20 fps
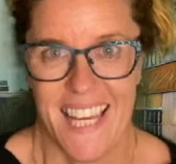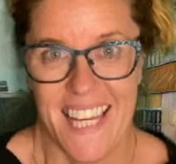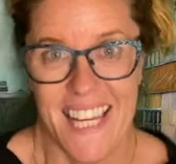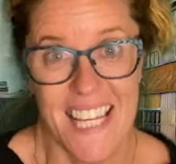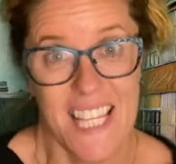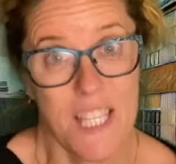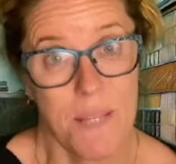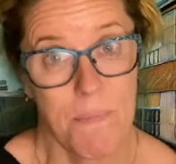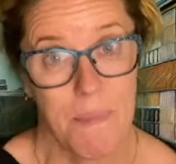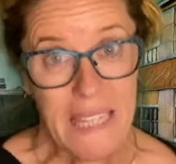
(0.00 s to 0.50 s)

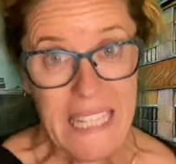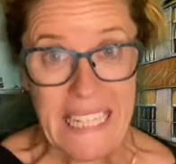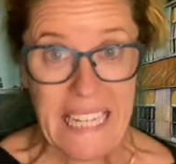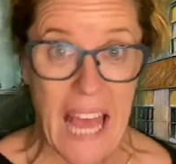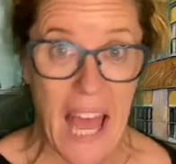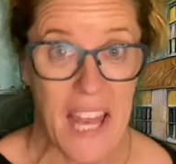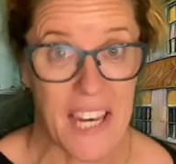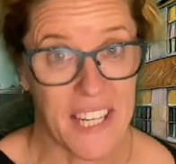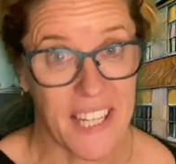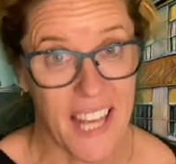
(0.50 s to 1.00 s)
It's been
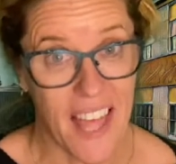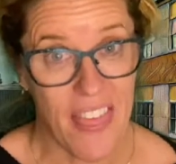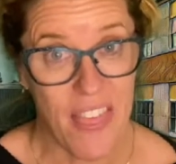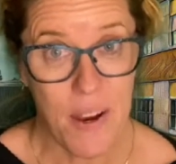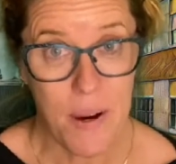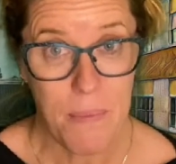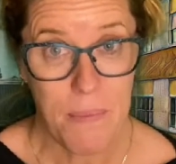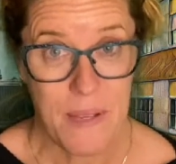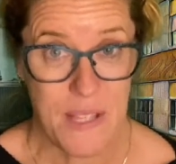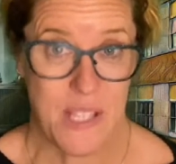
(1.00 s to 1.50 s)

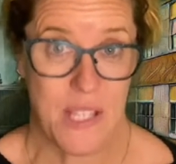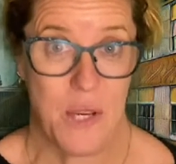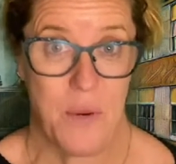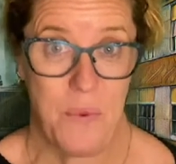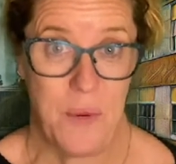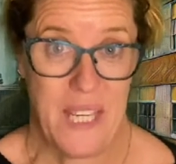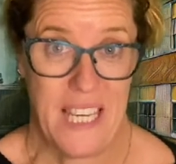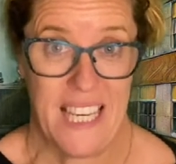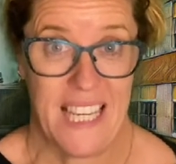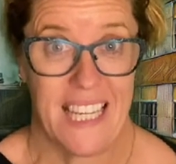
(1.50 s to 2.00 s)
another busy
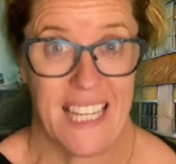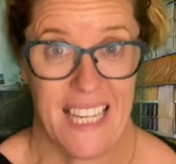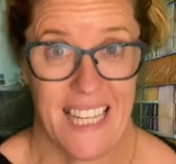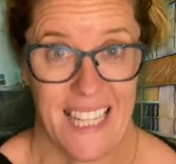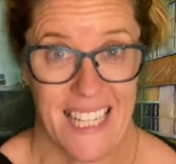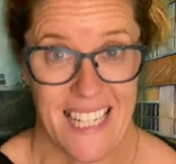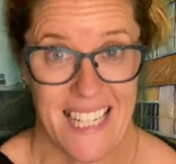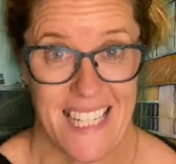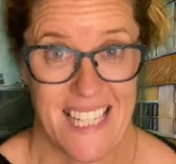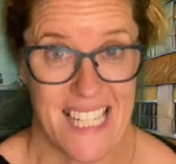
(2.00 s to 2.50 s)
week
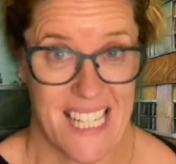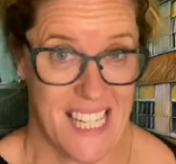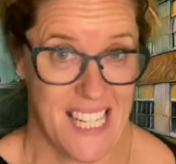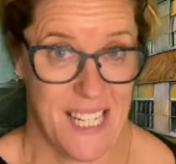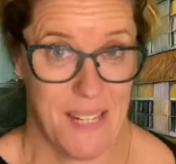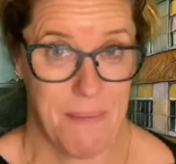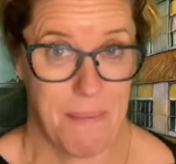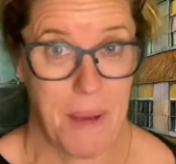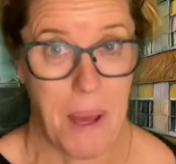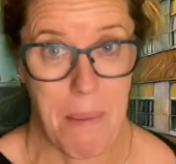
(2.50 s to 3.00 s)
in
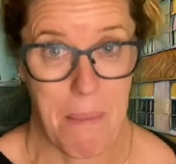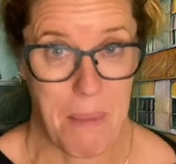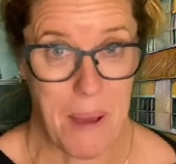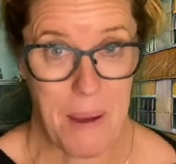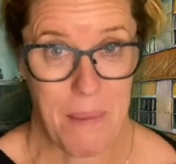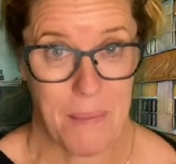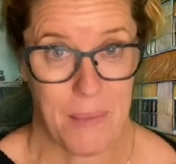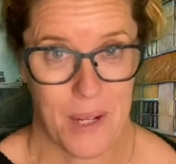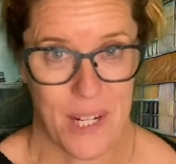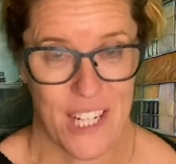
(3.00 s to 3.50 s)
Team
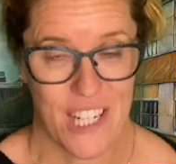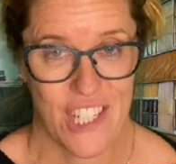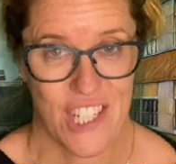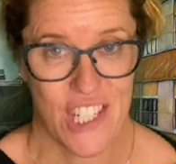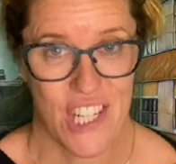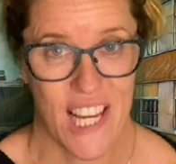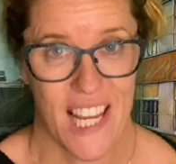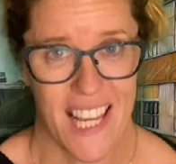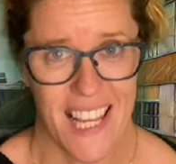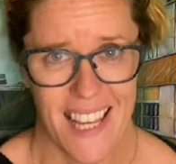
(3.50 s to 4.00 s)

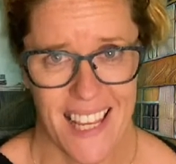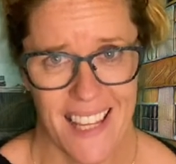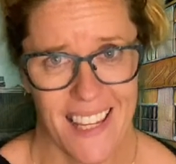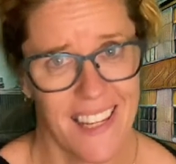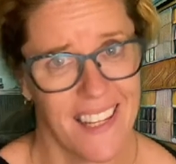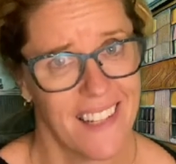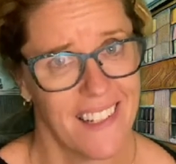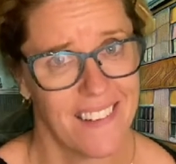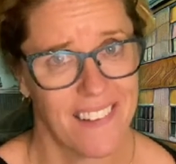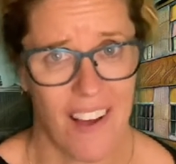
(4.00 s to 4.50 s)
Bembridge,
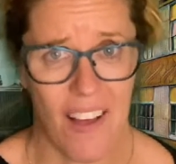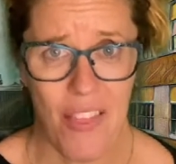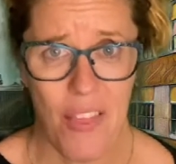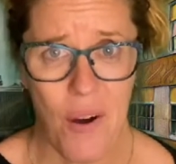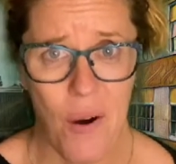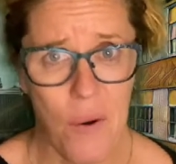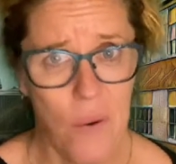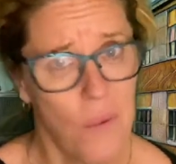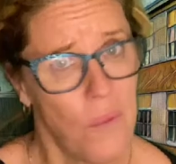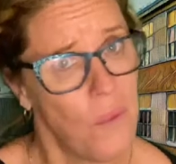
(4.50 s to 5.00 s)
and
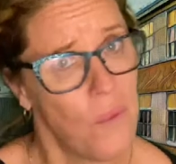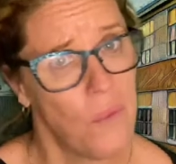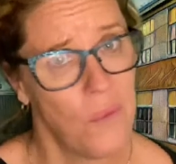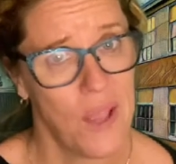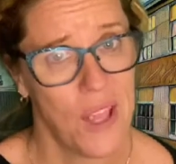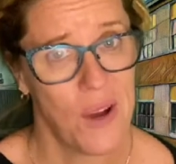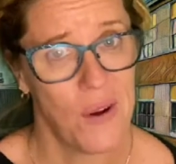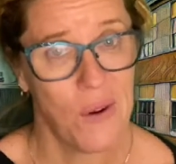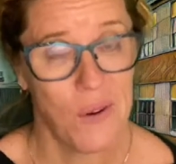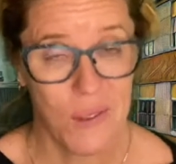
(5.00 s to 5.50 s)
although
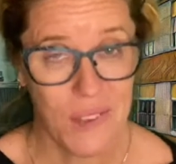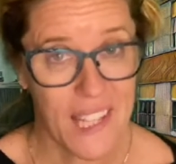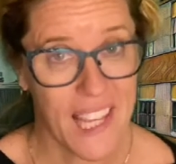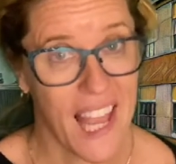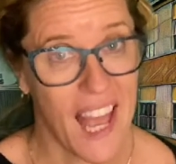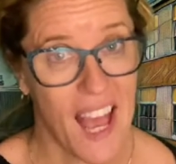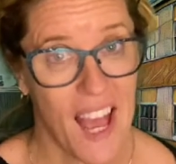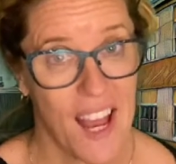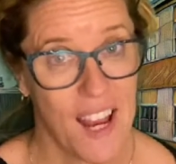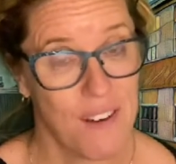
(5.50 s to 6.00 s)
we only
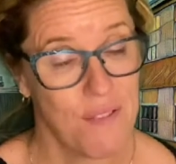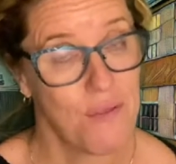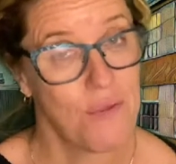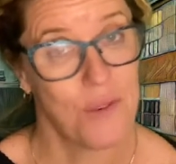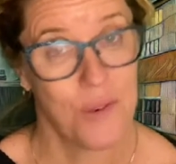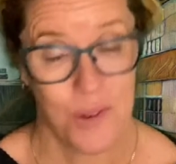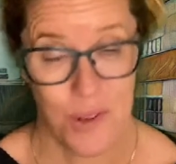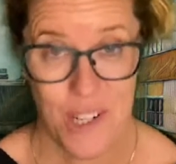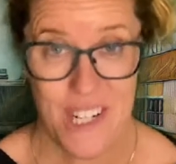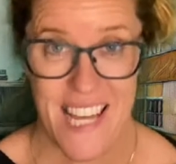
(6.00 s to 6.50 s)
had
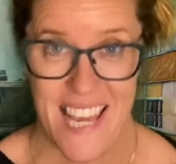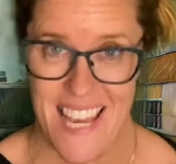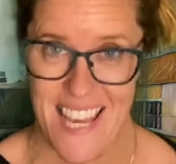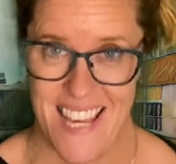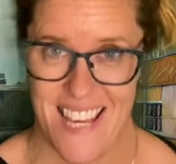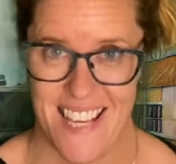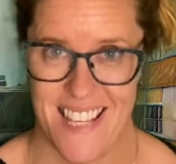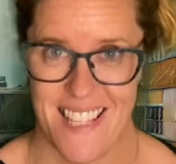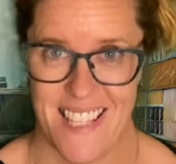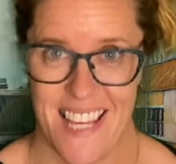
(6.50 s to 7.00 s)
four
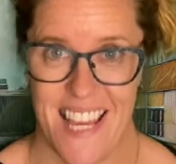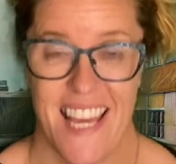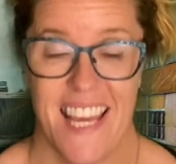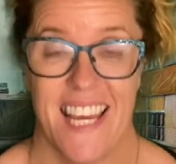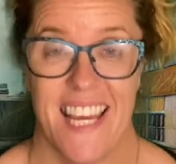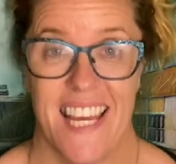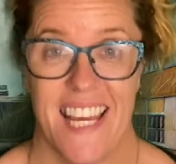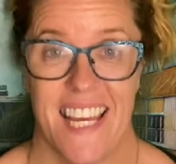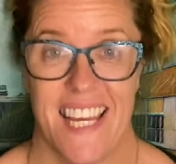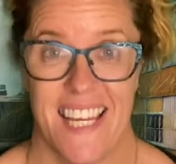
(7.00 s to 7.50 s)
days,
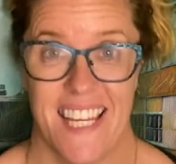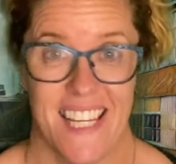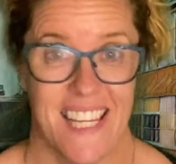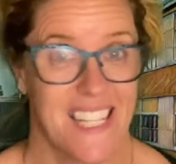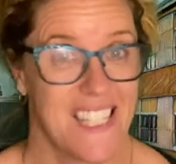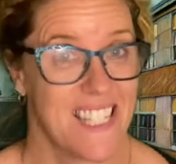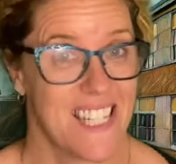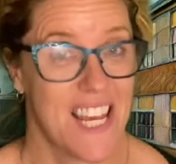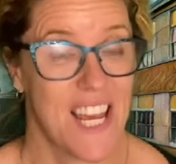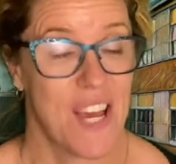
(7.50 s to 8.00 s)

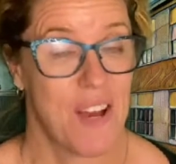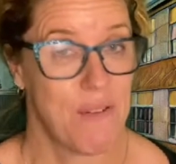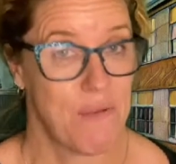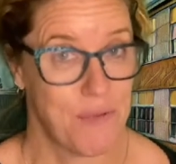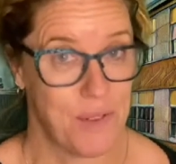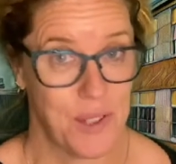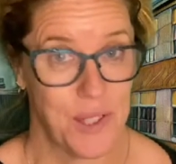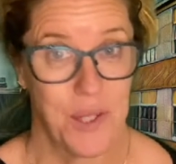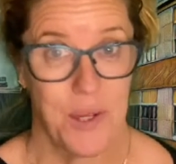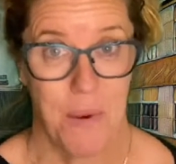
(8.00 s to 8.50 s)
it
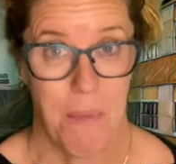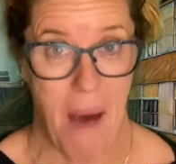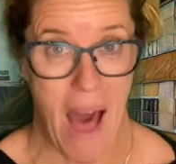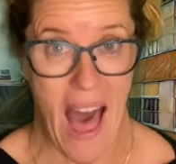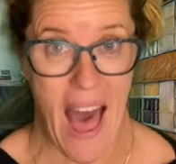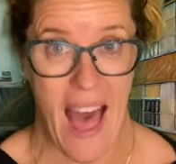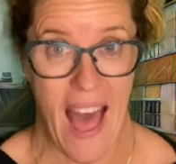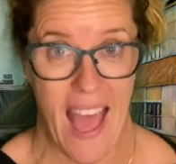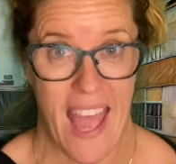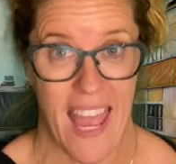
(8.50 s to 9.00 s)
flew
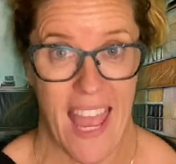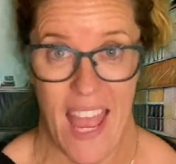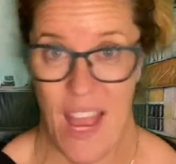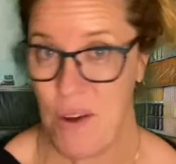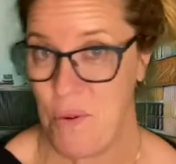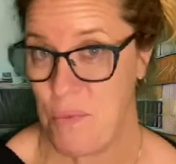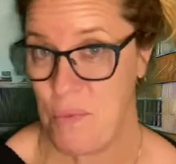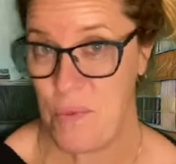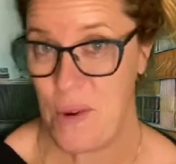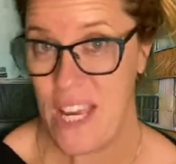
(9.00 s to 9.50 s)
by
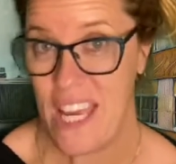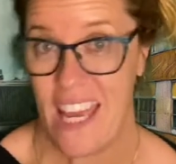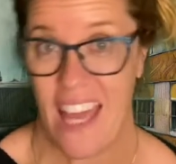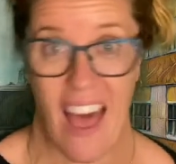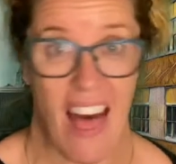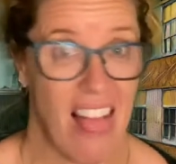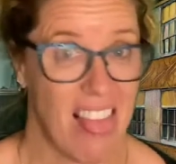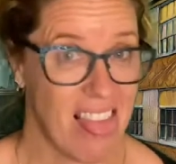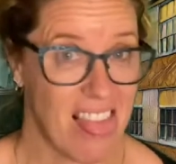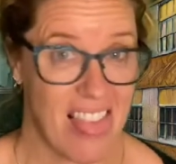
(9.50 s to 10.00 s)
and we
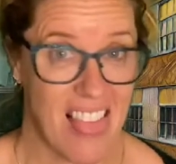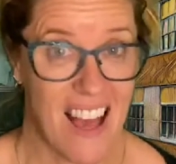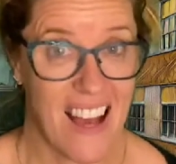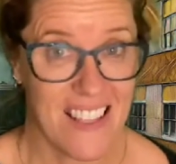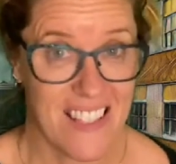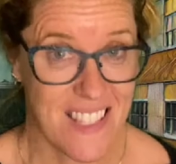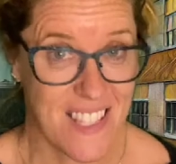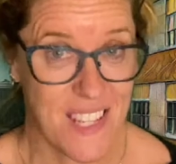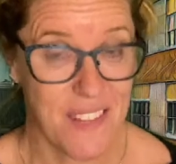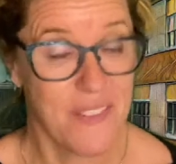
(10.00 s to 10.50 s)
got
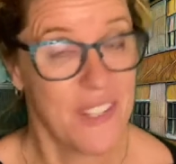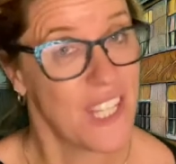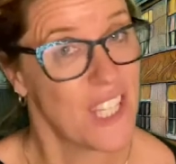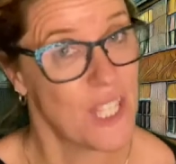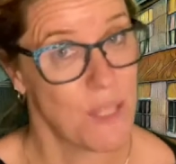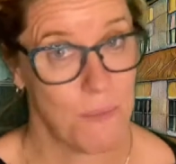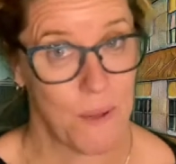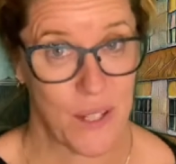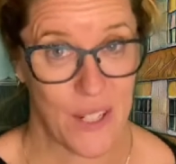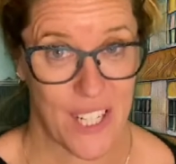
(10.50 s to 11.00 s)
lots of
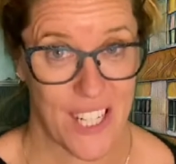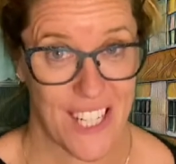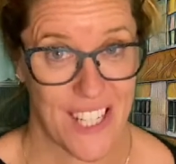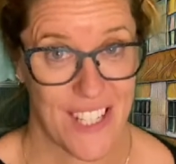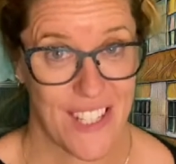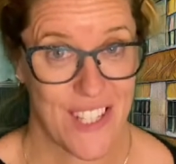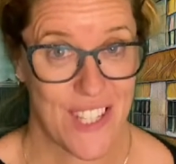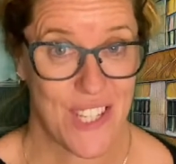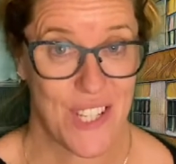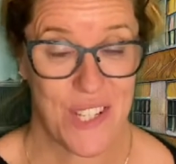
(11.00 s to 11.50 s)

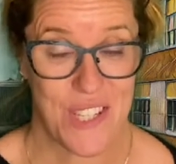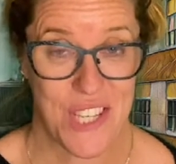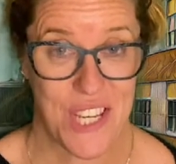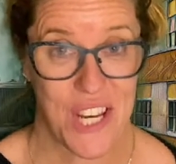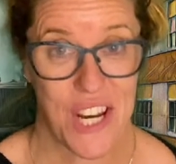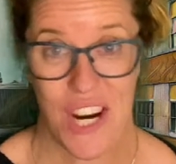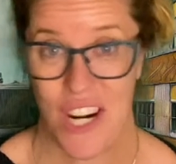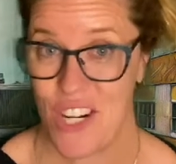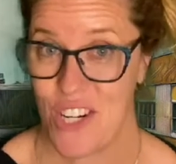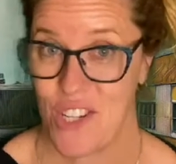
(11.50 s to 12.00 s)
experience
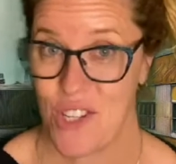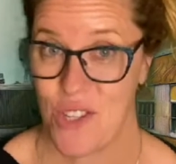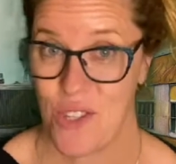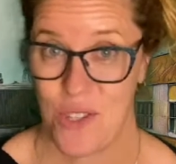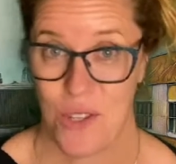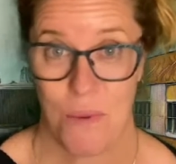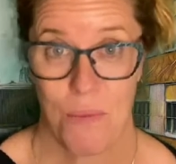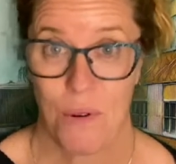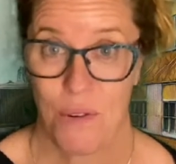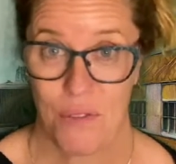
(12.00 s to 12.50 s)
using our
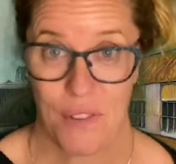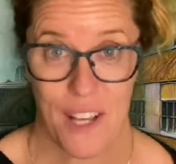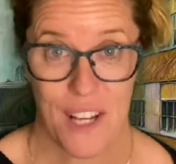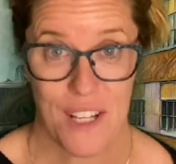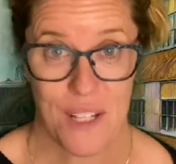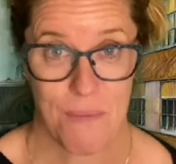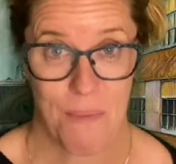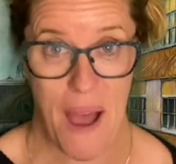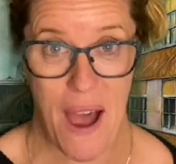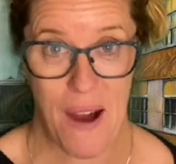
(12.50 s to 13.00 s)

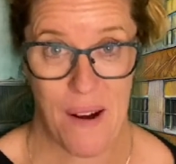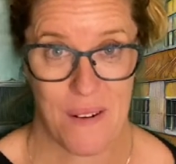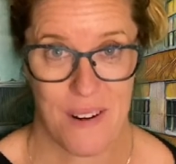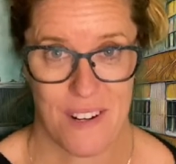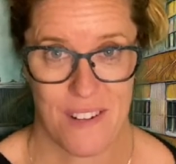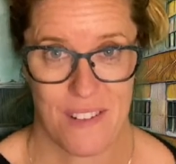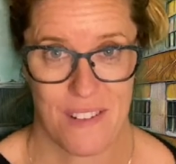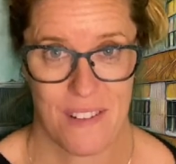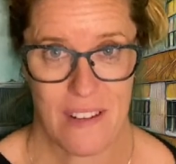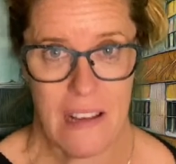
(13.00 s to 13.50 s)
Superflex
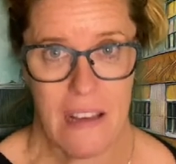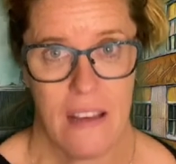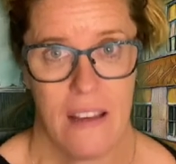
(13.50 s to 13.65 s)
powers.